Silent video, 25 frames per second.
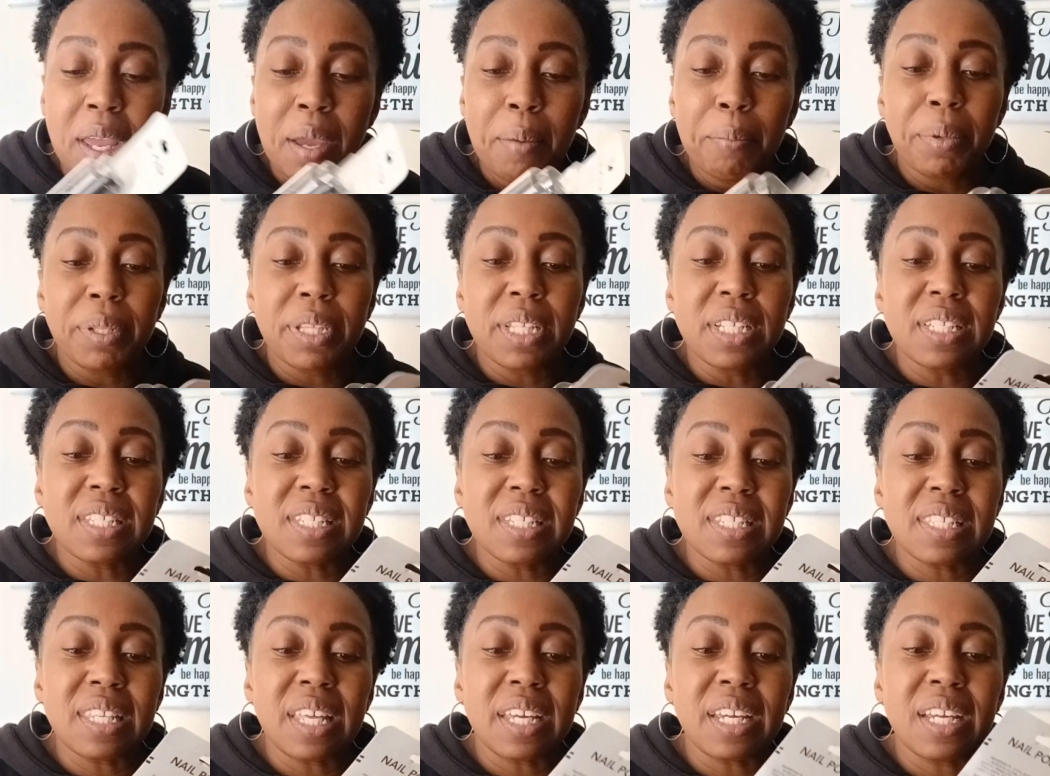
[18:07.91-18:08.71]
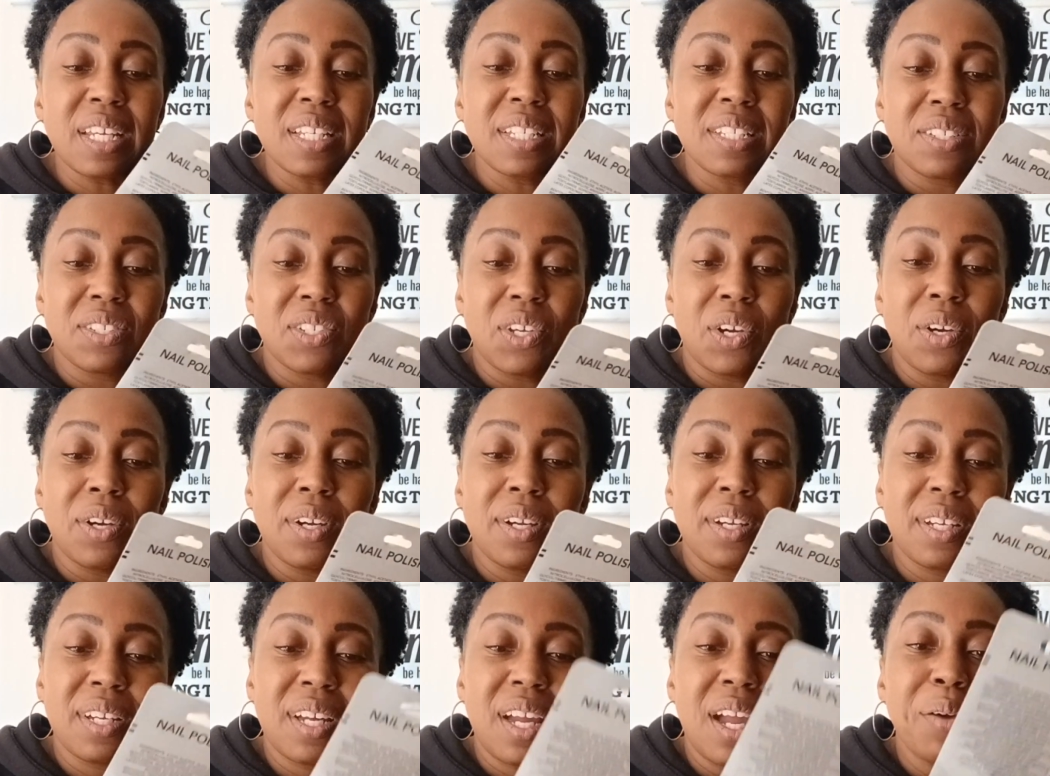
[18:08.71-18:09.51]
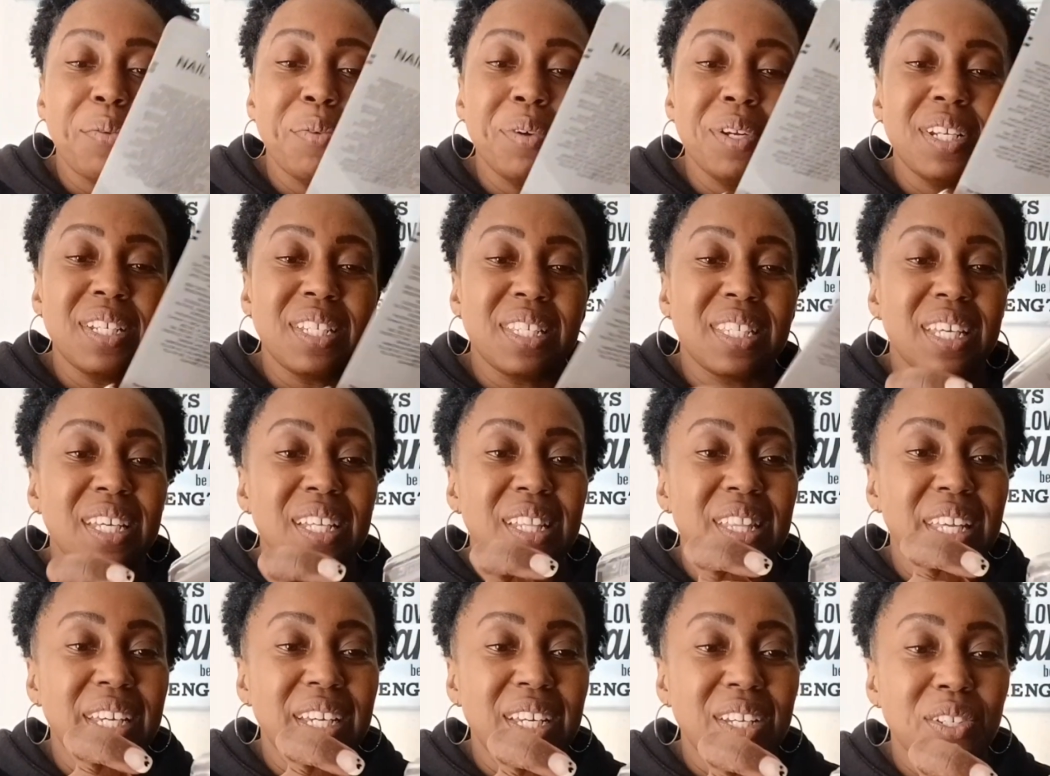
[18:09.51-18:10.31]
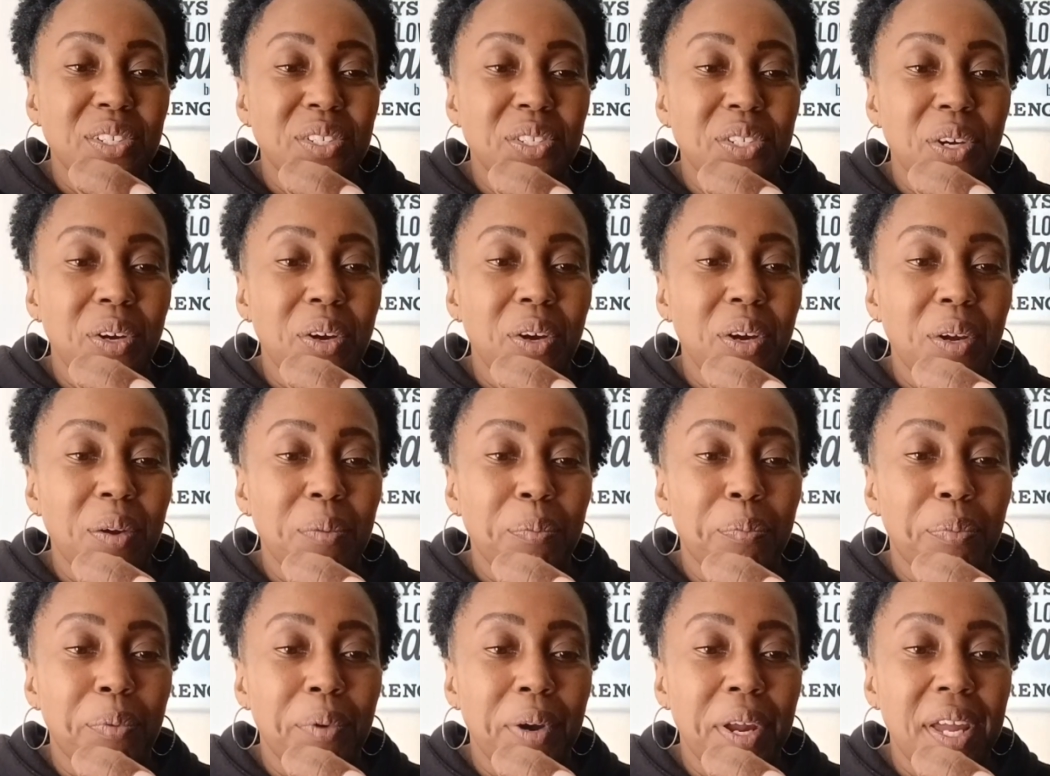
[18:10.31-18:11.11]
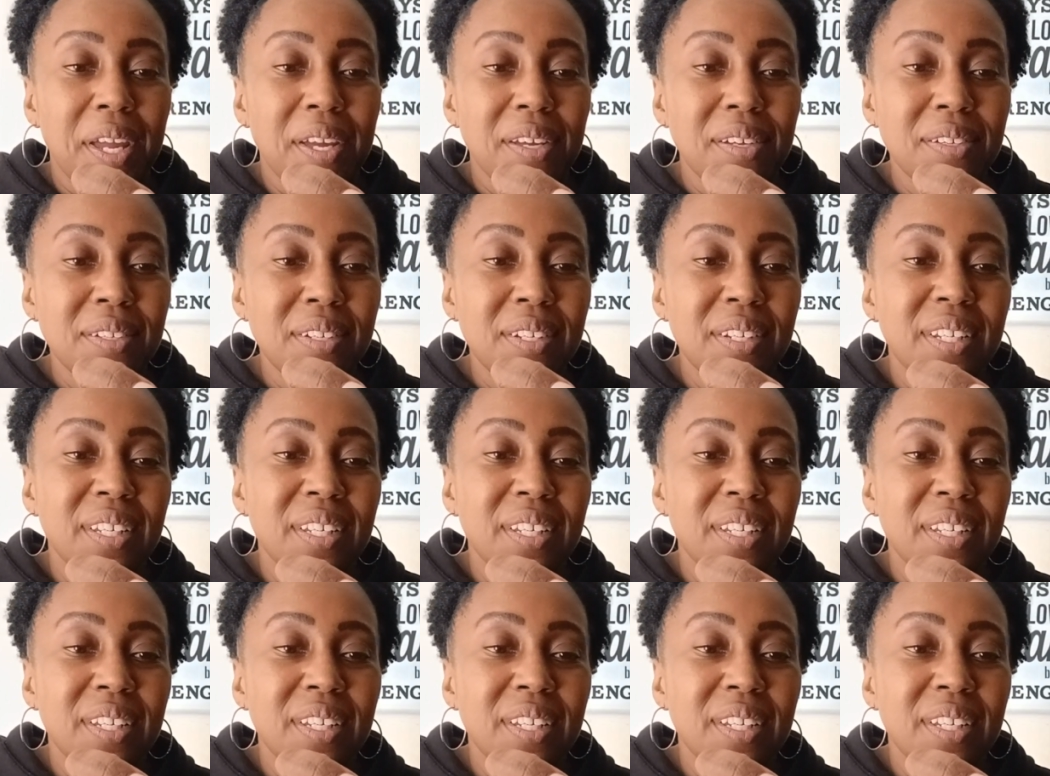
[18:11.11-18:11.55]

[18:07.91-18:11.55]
But this is like a dark, I want to say like a dark brown